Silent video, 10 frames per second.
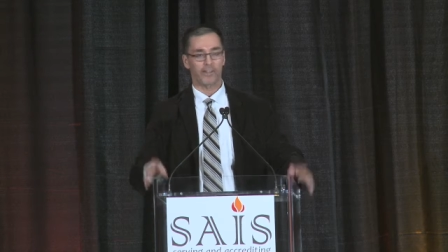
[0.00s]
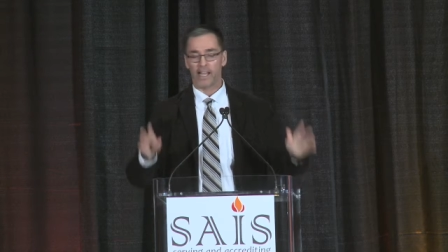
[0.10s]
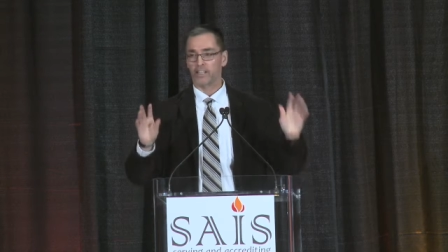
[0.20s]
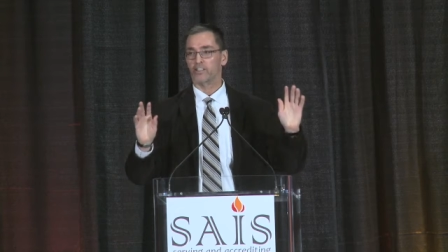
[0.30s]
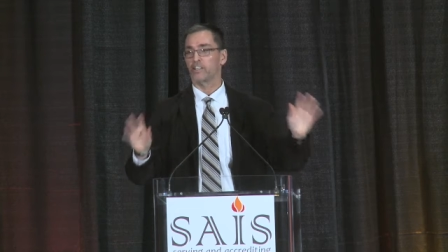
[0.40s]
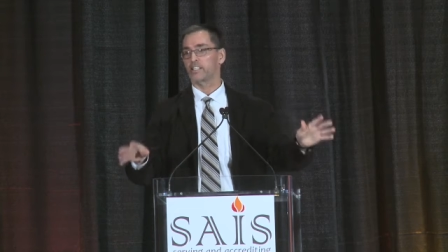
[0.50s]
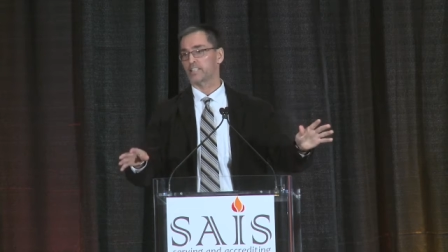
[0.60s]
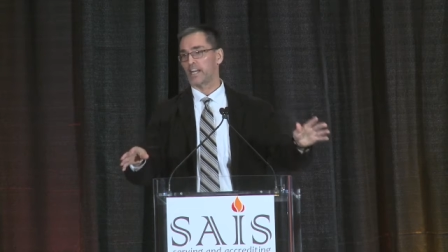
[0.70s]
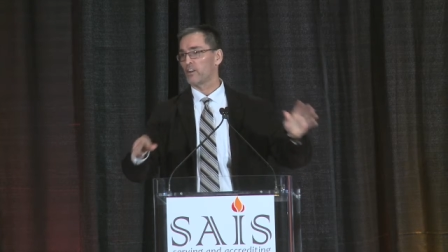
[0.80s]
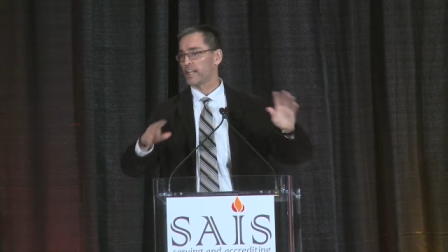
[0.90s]
Thank goodness
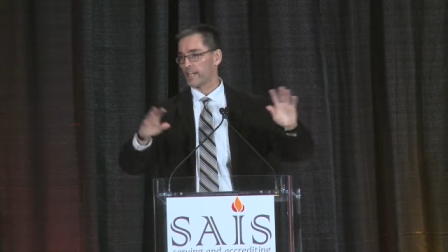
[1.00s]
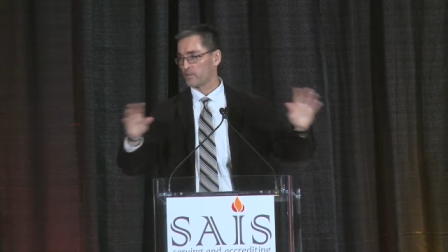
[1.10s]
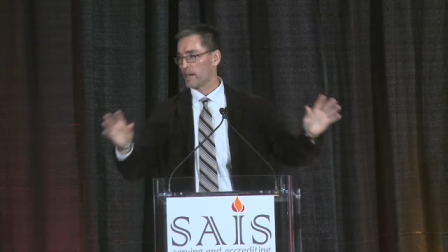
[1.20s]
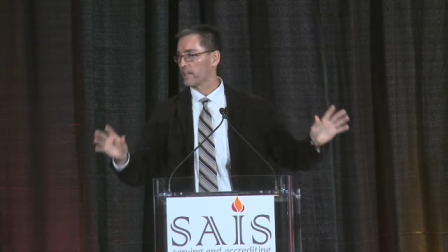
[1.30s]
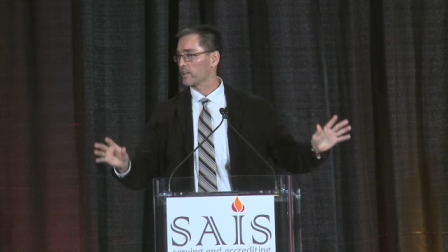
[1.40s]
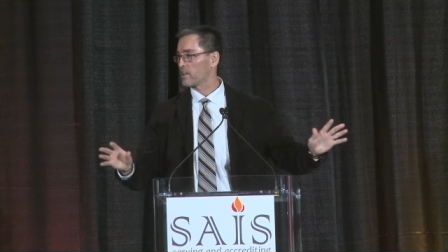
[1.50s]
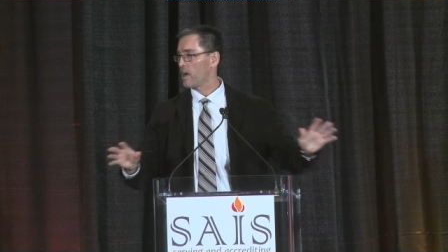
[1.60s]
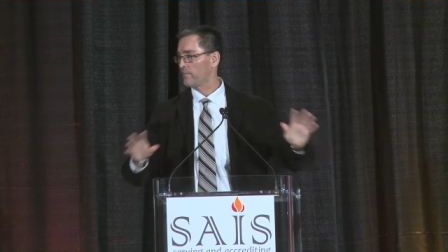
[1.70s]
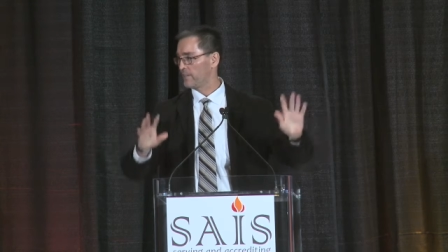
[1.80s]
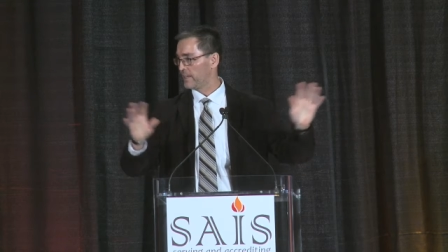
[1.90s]
I only get a regular
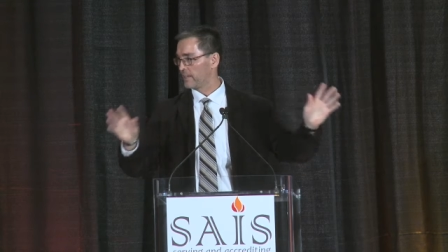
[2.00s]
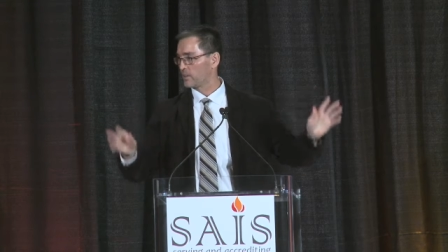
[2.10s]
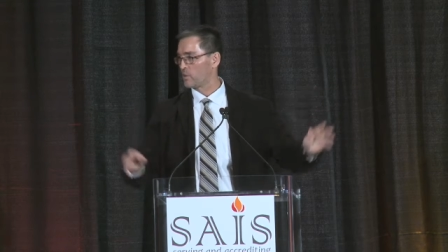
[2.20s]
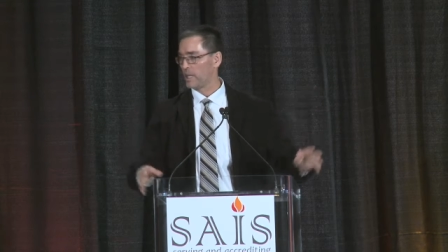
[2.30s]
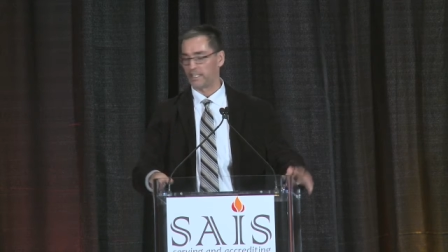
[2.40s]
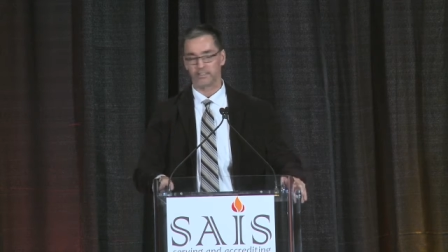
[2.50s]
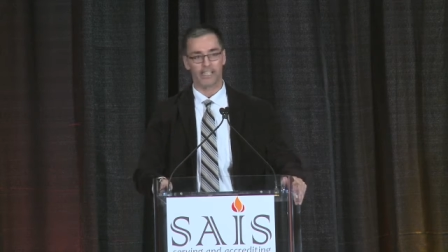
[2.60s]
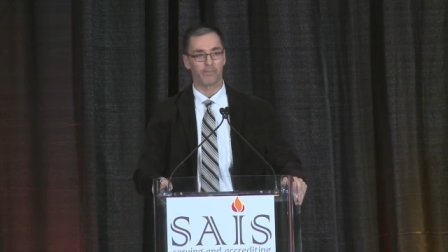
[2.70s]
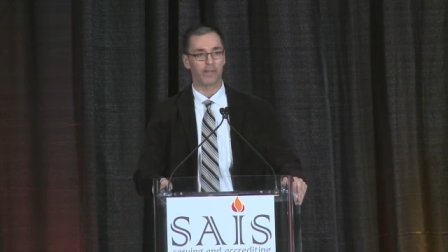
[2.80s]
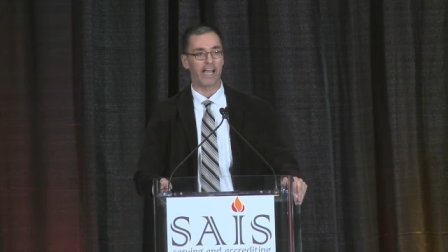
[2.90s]
coffee. Otherwise,
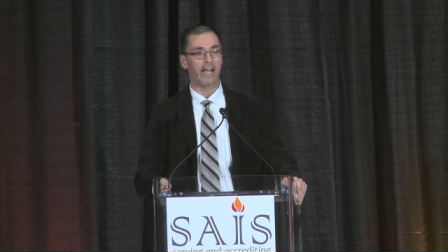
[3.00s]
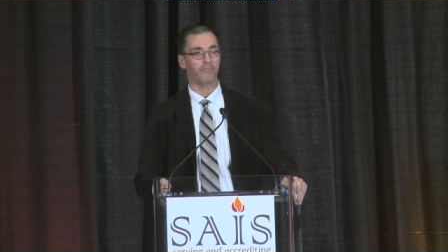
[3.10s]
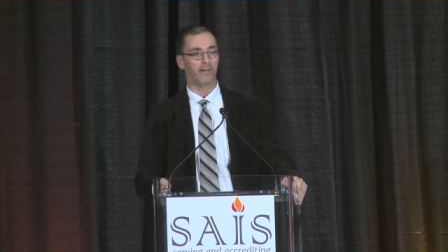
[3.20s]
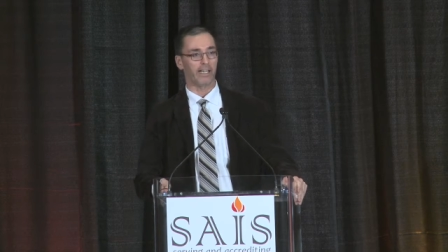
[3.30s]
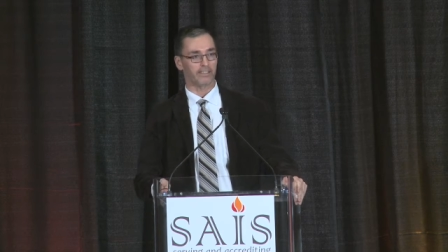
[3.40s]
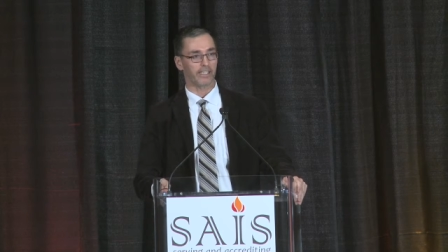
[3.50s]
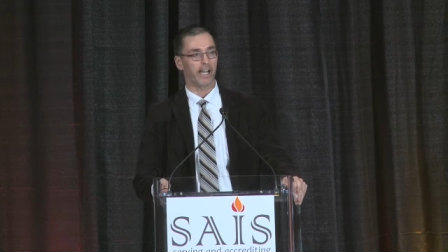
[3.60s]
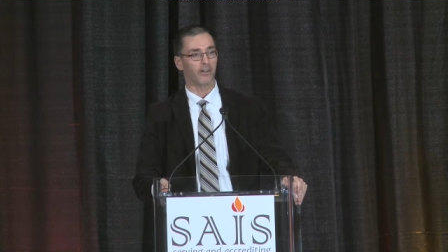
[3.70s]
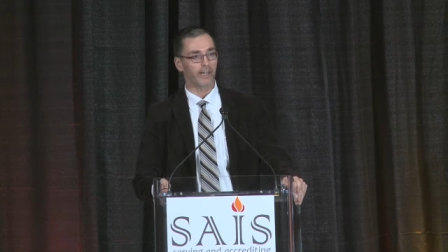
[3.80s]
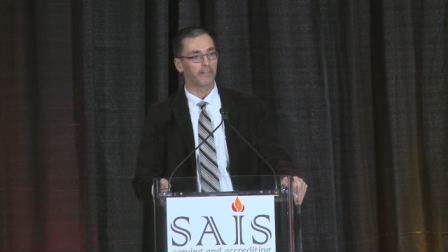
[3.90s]
that'd be half my
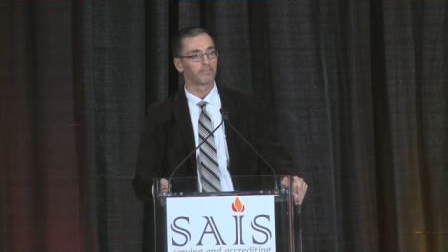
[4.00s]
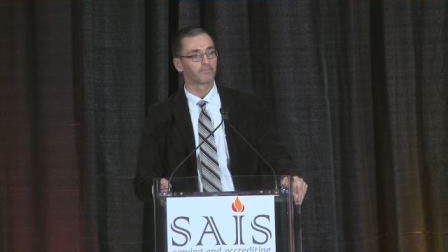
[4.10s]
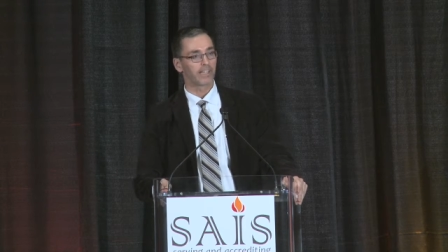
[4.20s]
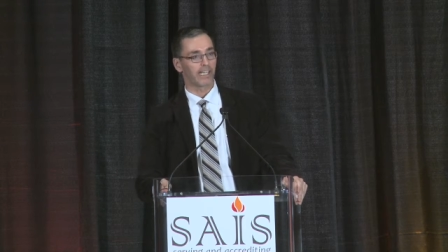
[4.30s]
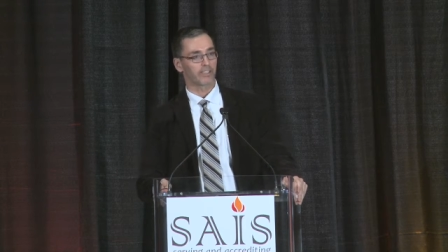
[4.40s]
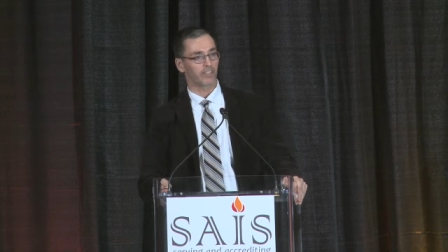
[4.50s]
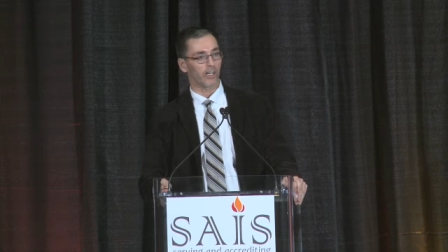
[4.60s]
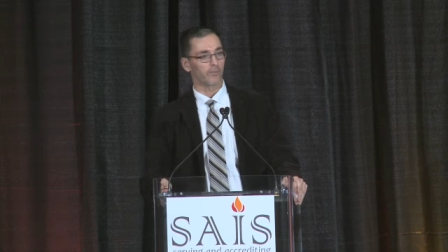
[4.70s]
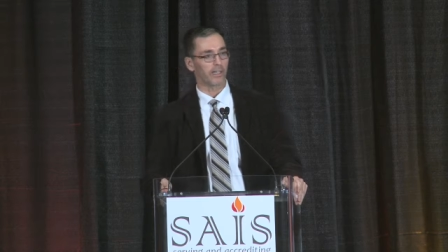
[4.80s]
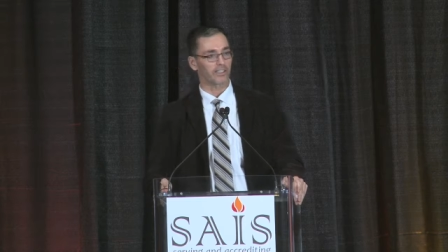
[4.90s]
salary at
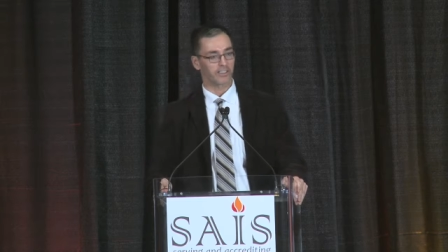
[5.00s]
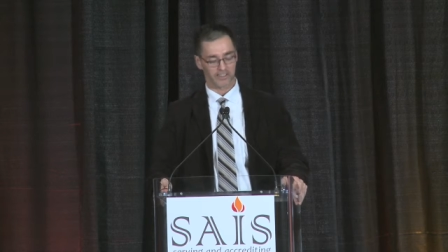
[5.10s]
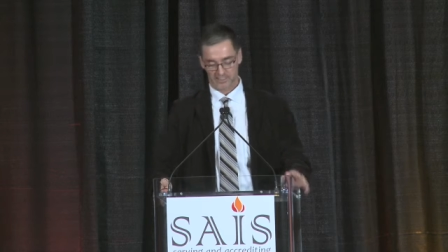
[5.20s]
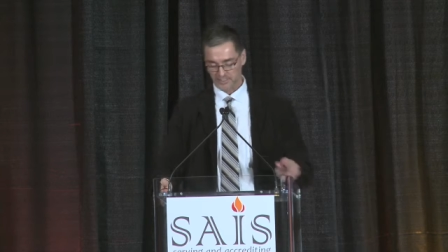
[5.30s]
Starbucks.